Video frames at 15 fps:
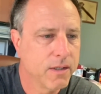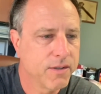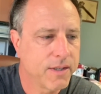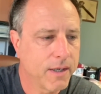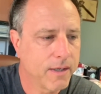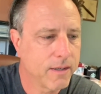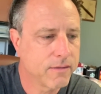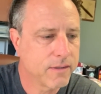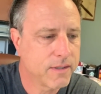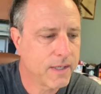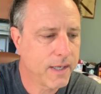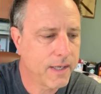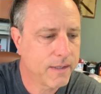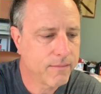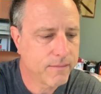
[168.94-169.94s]
shout out to
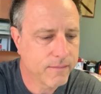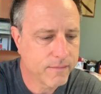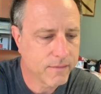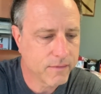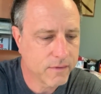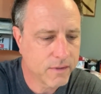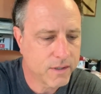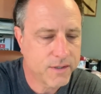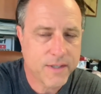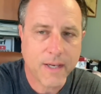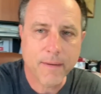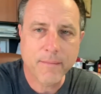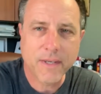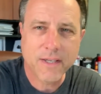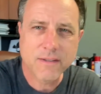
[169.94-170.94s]
Todd. Good
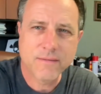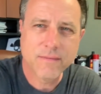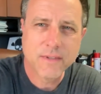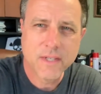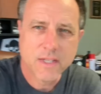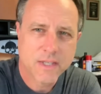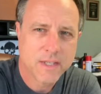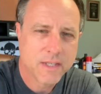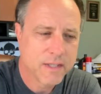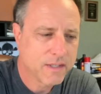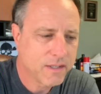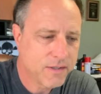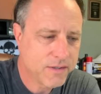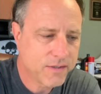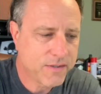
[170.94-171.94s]
job, man.
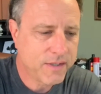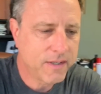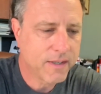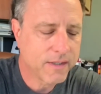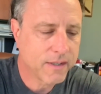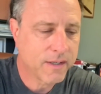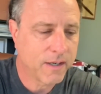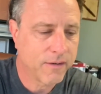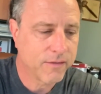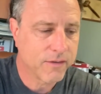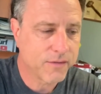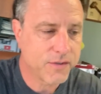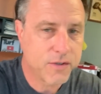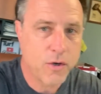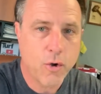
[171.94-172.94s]
Nice to see you on the cover
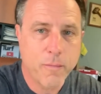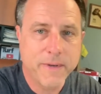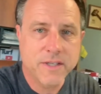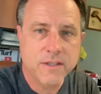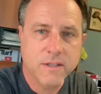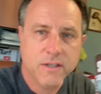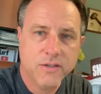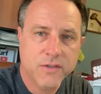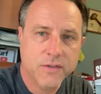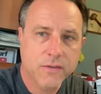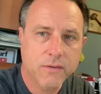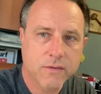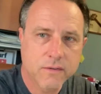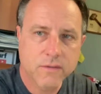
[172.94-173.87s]
of Snow Business.